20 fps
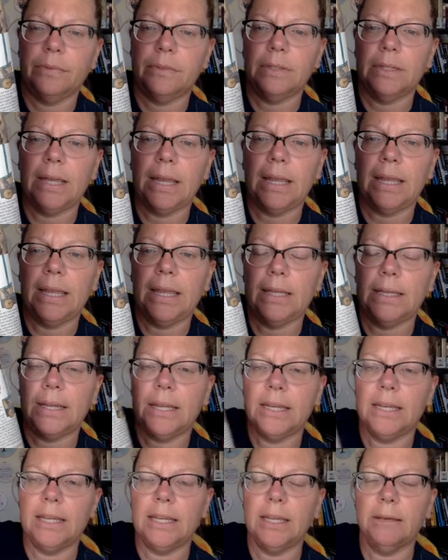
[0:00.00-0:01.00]
Diane, I
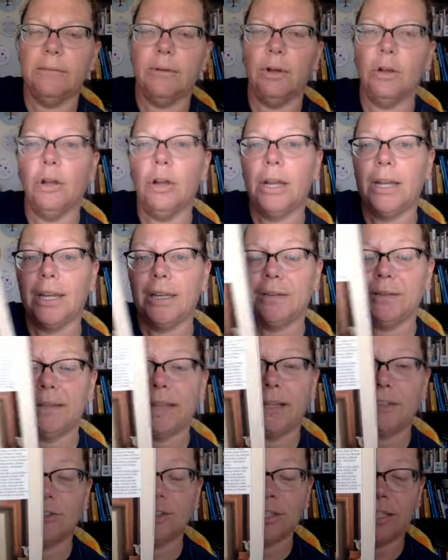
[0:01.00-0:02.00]
didn't give her credit that she